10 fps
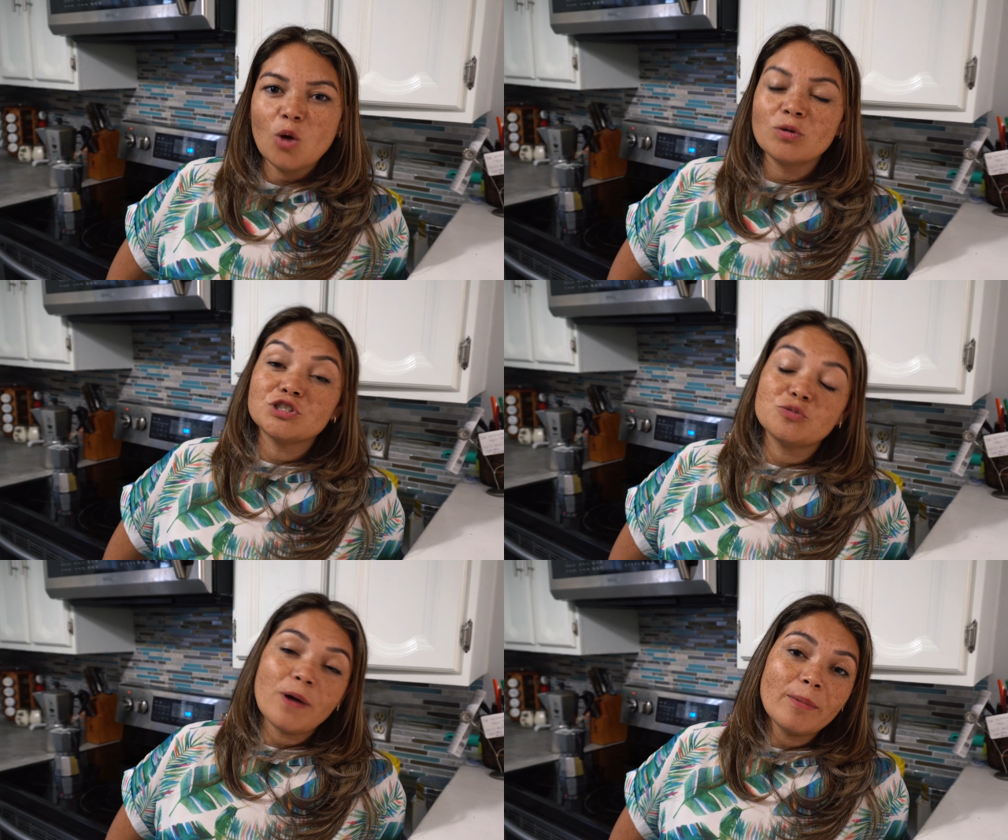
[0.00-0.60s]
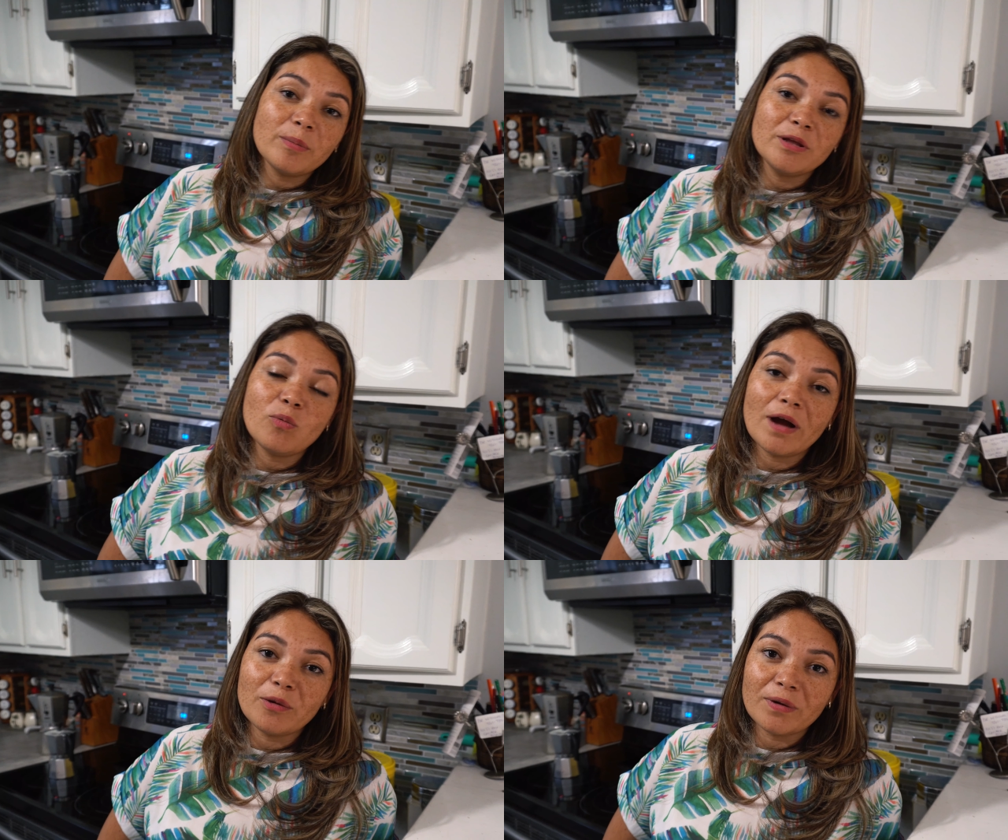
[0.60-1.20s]
Which is probably
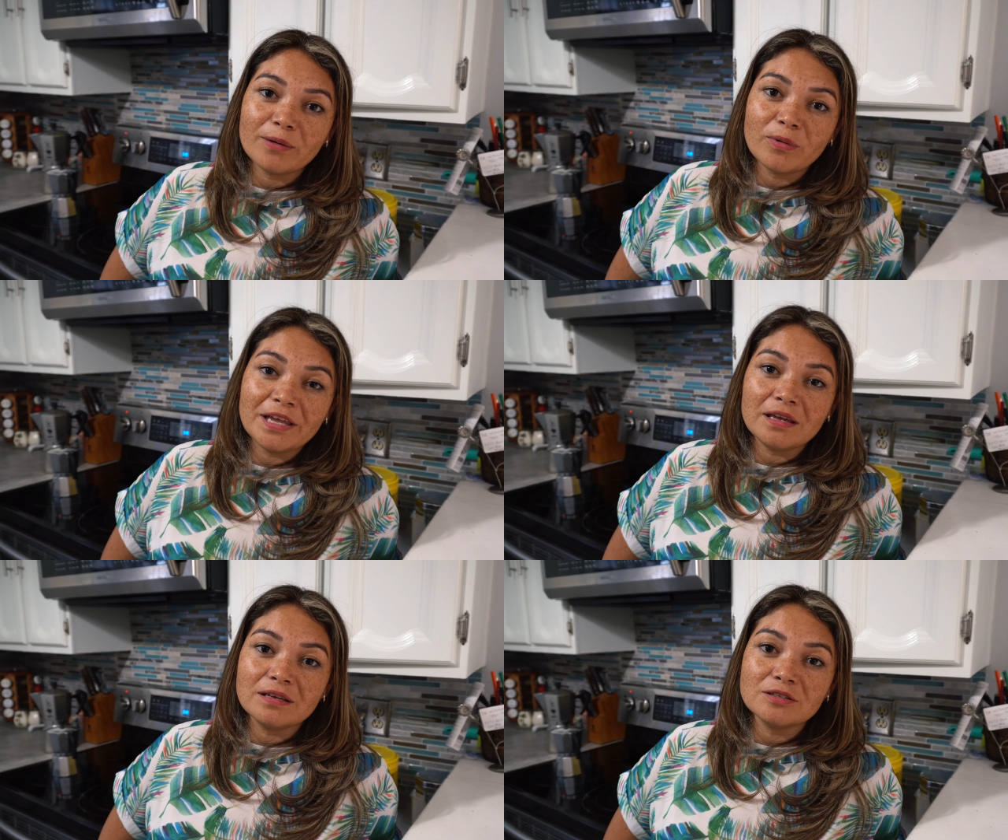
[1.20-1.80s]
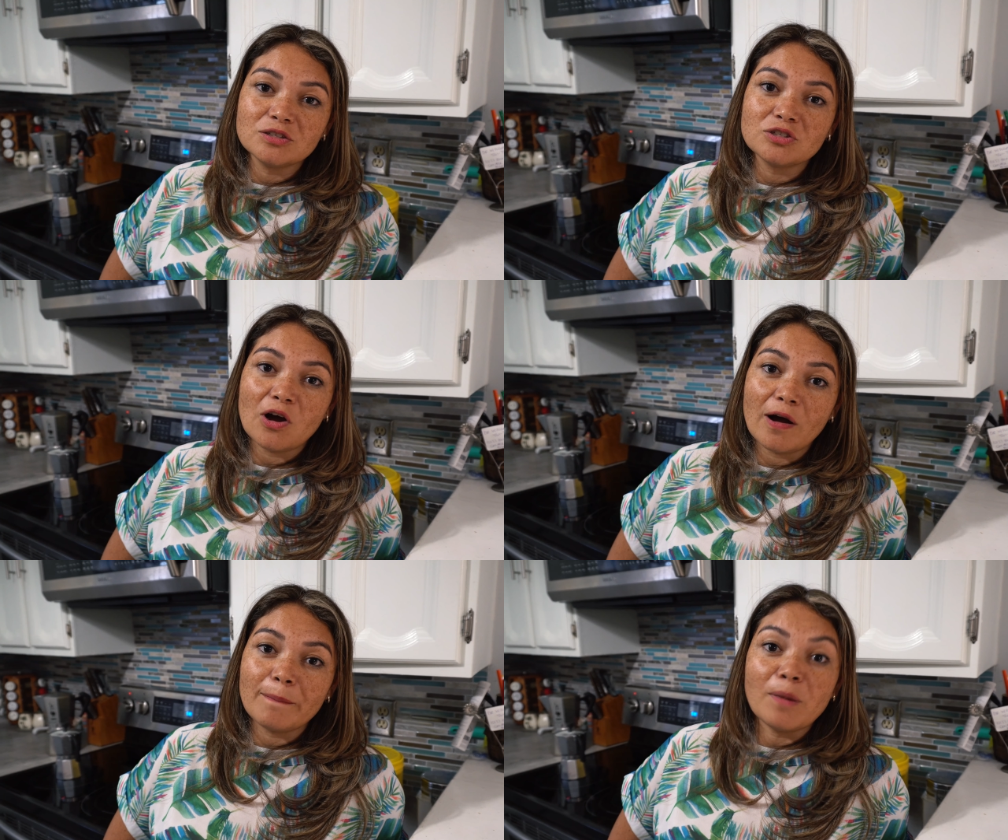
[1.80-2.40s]
why when we
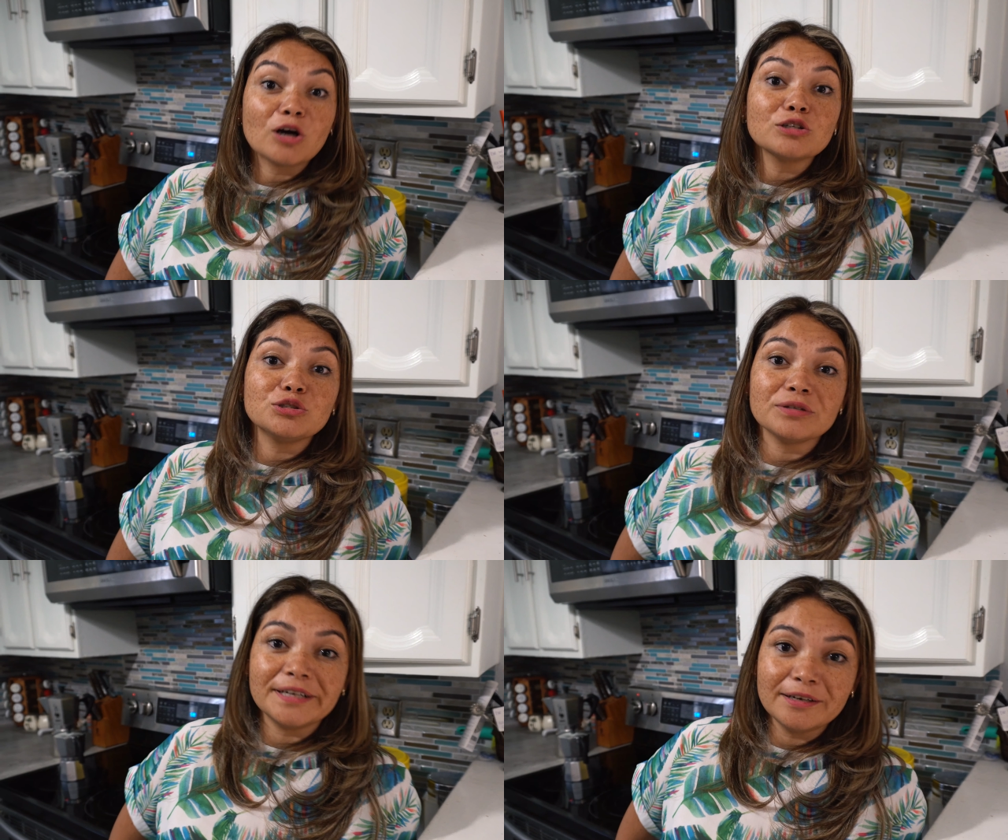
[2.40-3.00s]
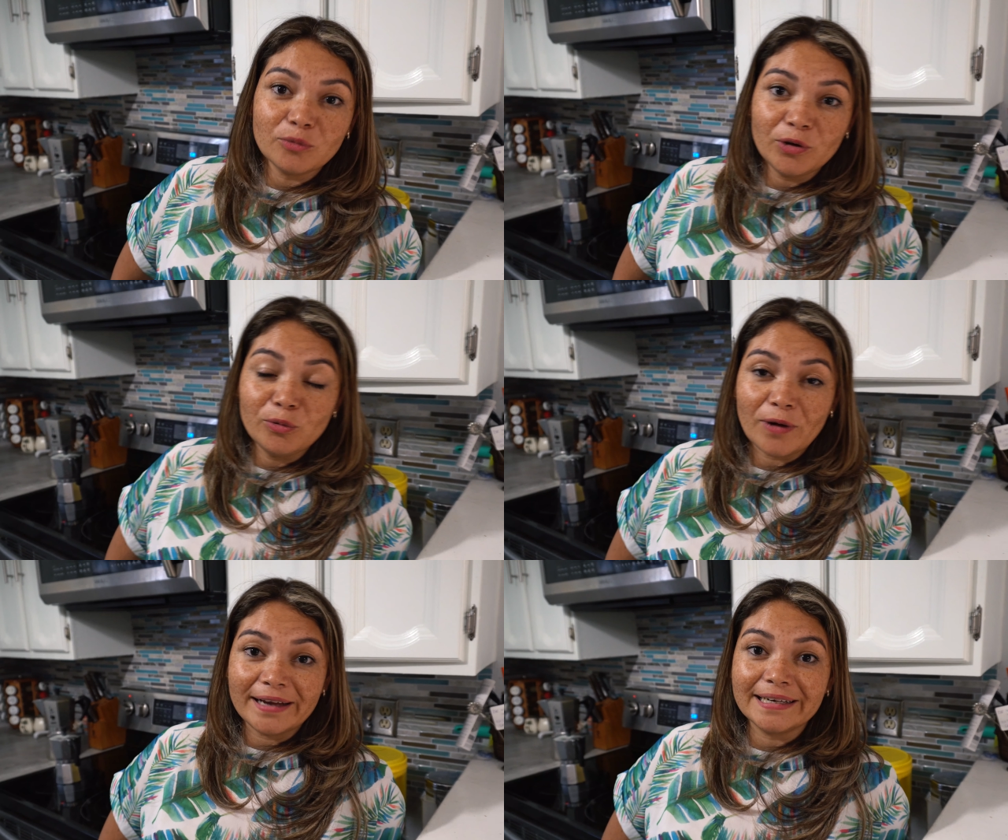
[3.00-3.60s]
saw margarine, we
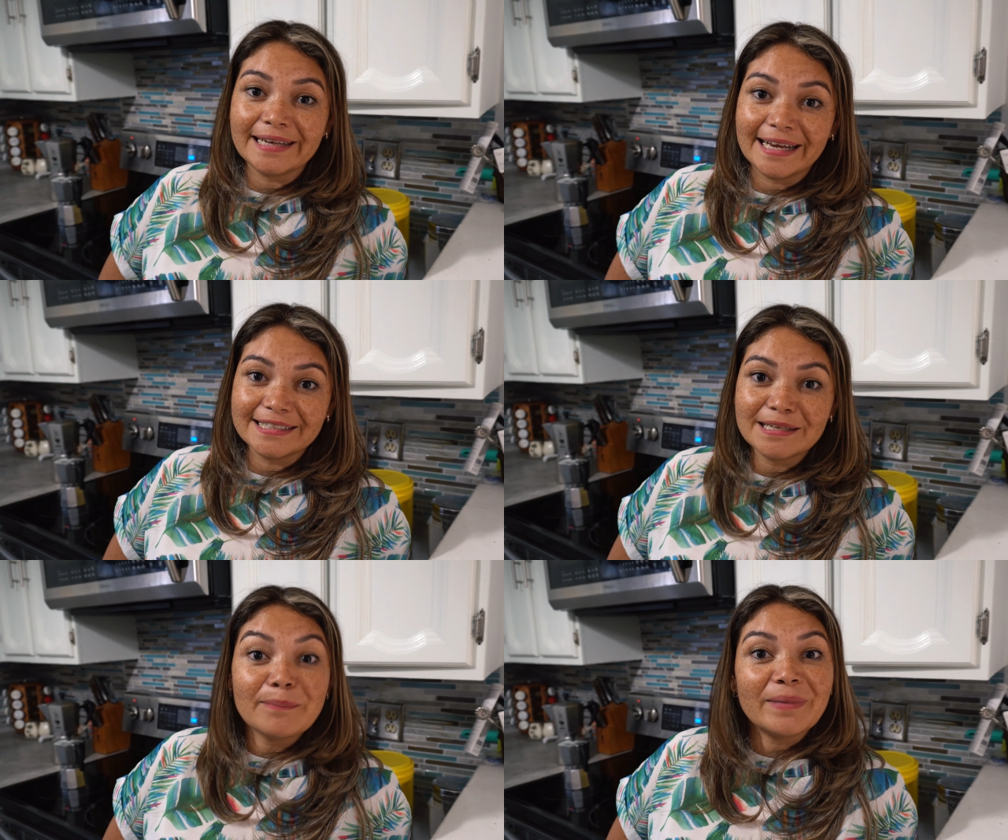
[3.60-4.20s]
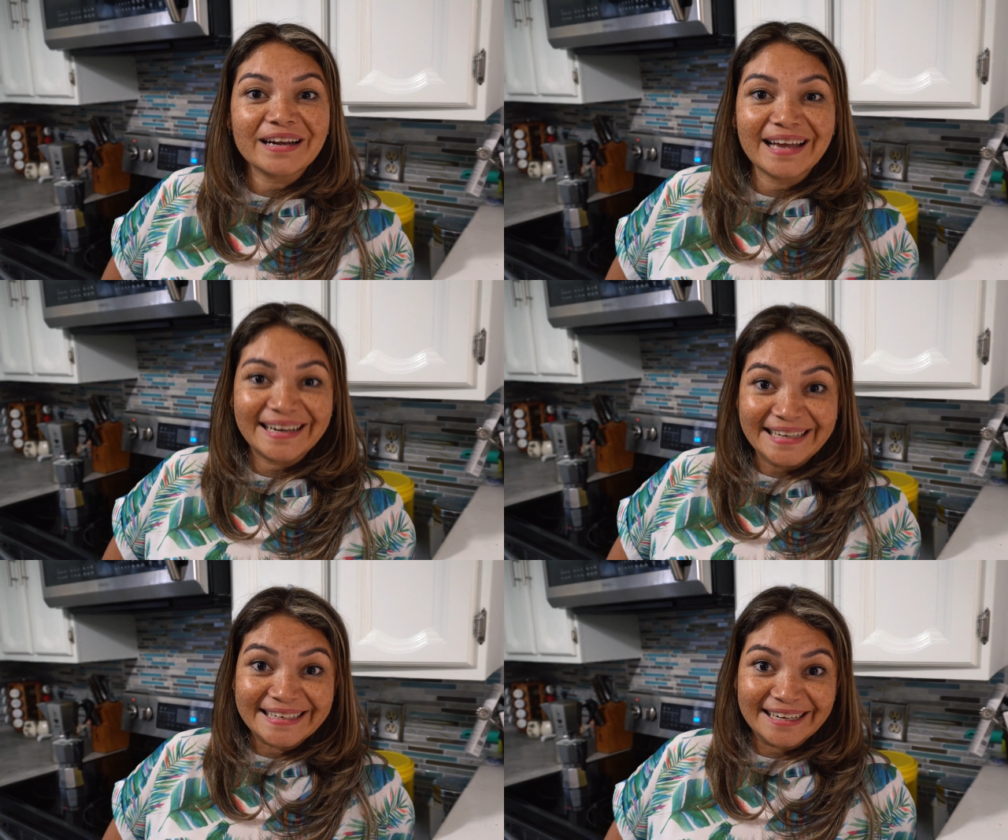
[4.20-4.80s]
read it as
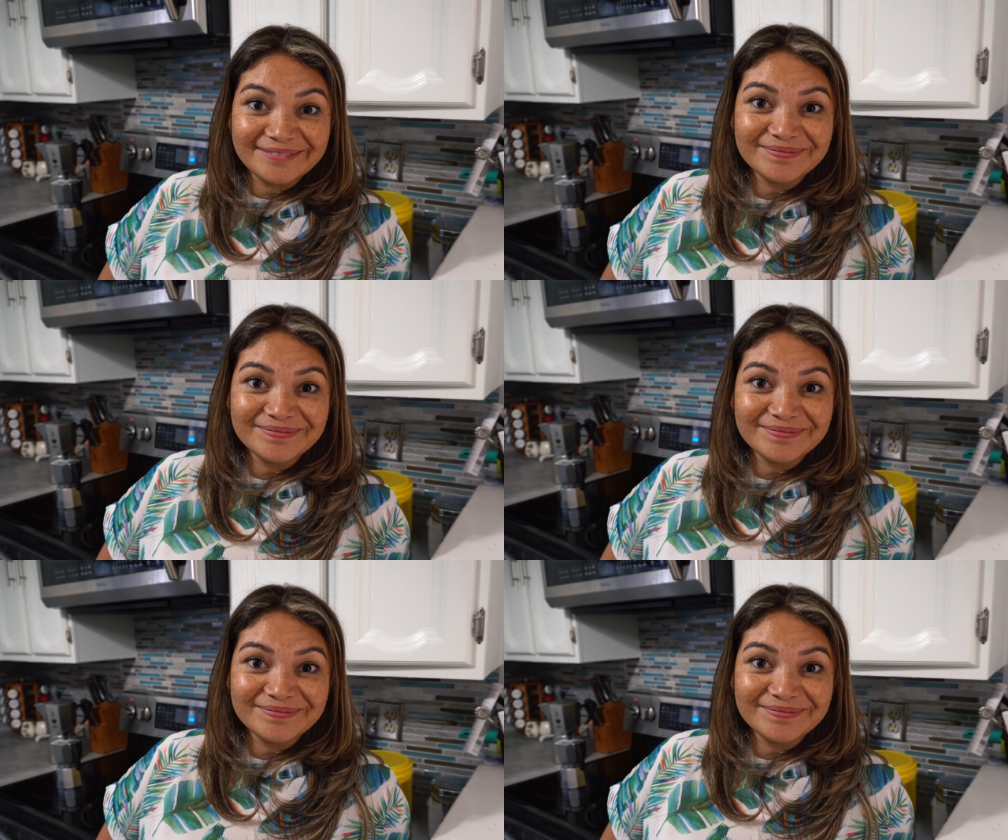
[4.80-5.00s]
margarina.